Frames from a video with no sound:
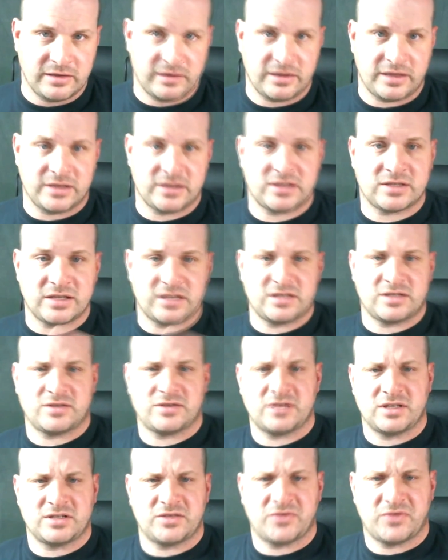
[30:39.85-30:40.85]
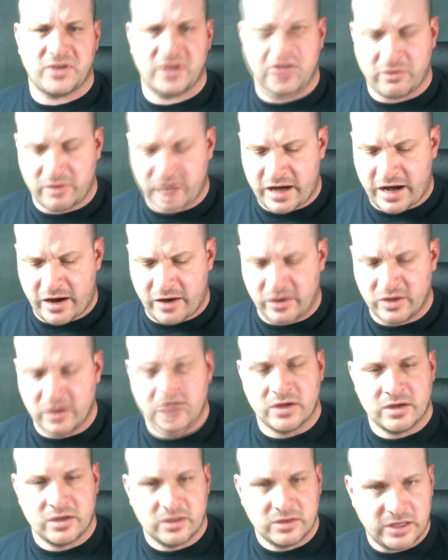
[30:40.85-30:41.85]
Let's figure it out.
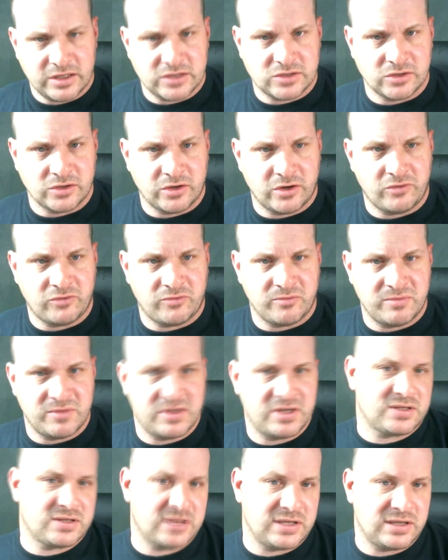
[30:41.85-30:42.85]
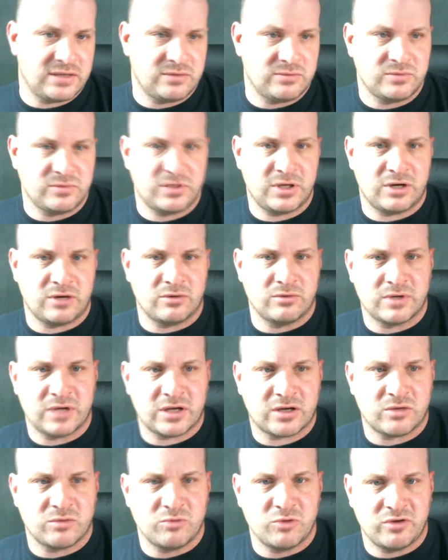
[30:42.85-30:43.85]
Let's learn from this, and then
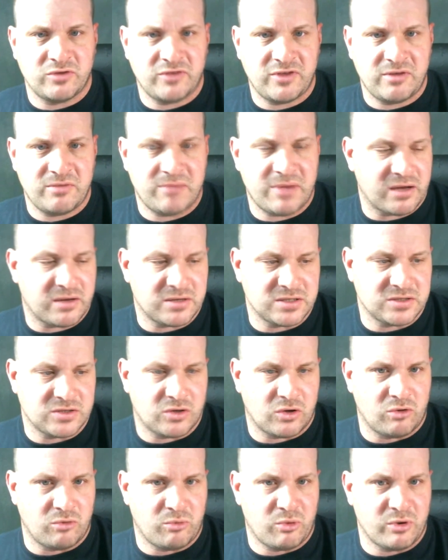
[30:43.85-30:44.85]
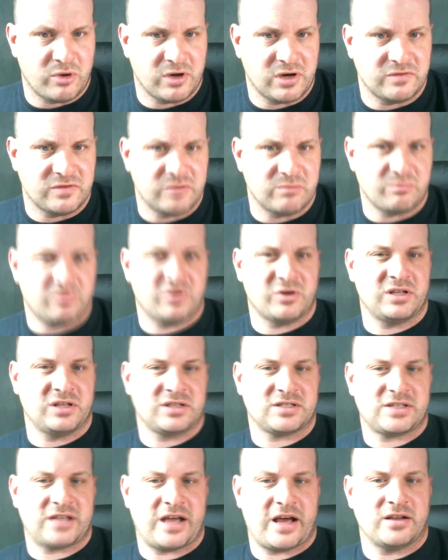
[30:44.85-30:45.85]
get community feedback, because the whole point of them putting
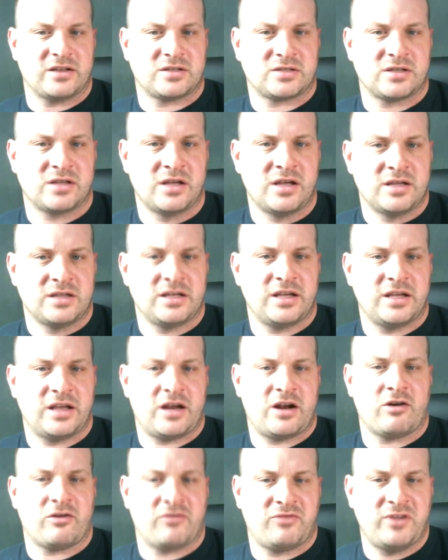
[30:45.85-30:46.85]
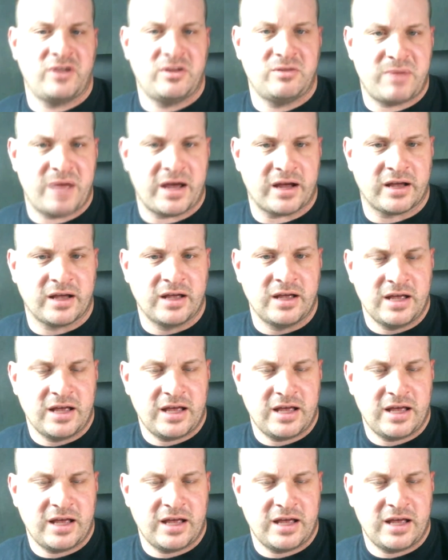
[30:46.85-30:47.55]
this out is to get our feedback,